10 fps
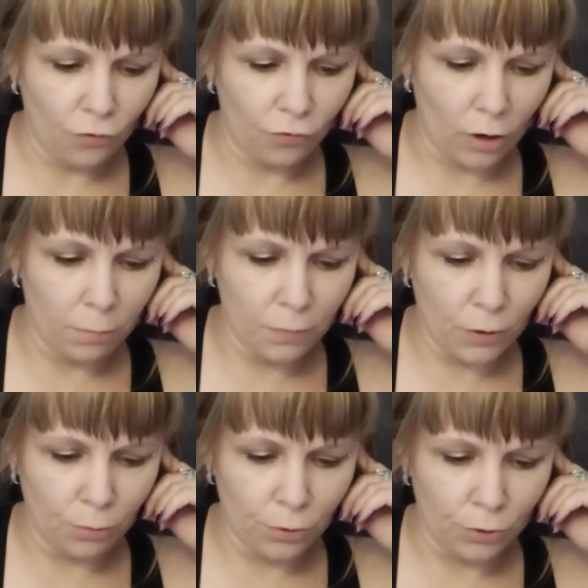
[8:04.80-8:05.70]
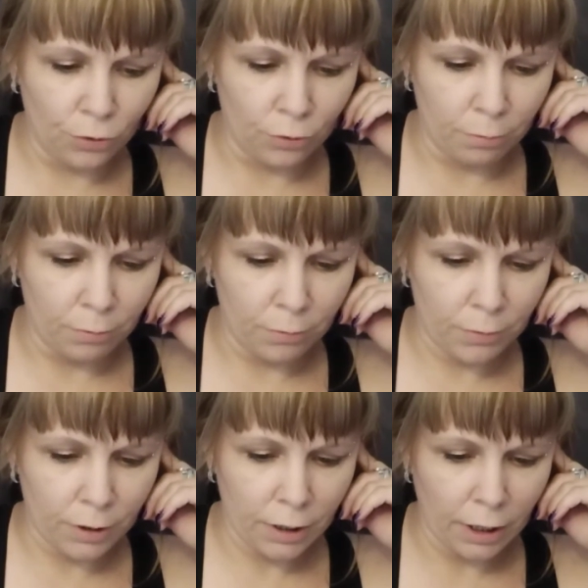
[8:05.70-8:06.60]
from the room,
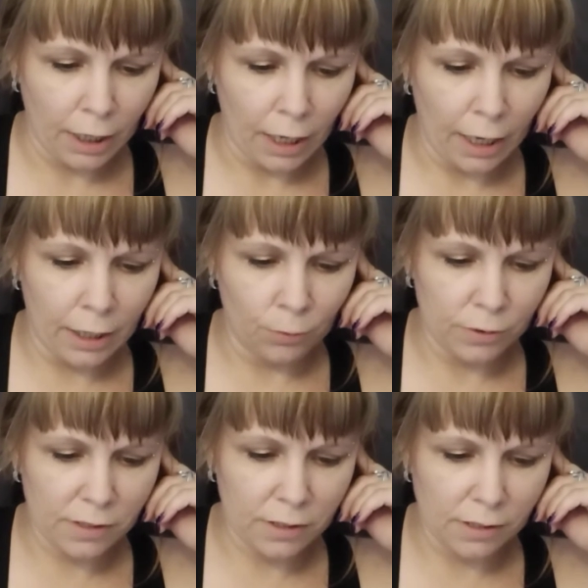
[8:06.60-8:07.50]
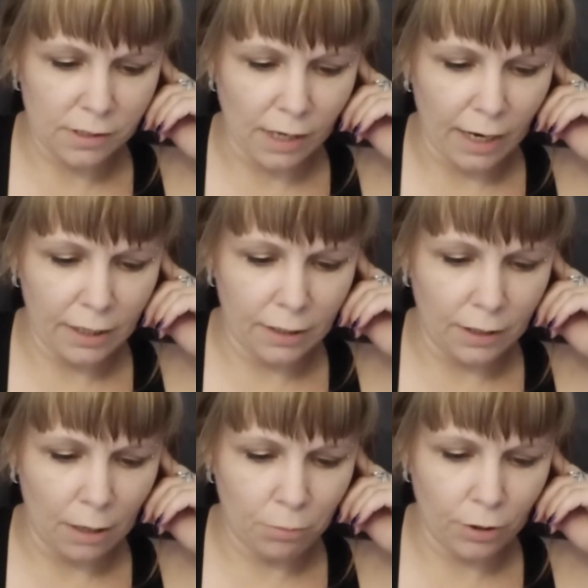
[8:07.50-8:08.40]
and it was decided
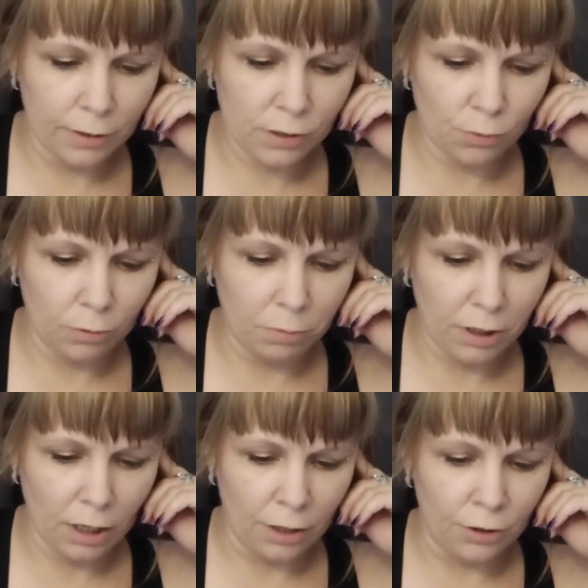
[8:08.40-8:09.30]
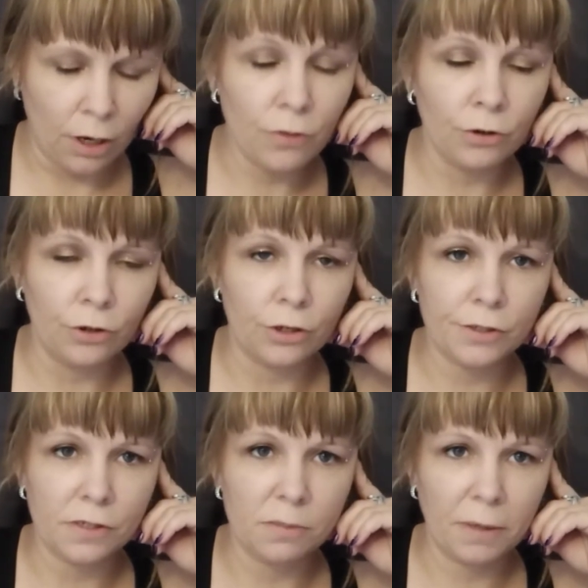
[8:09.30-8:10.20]
that Prince would be another
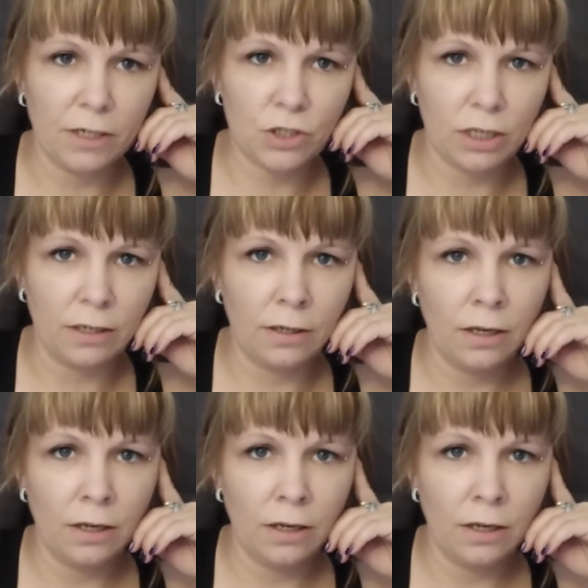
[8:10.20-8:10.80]
nurse's patient.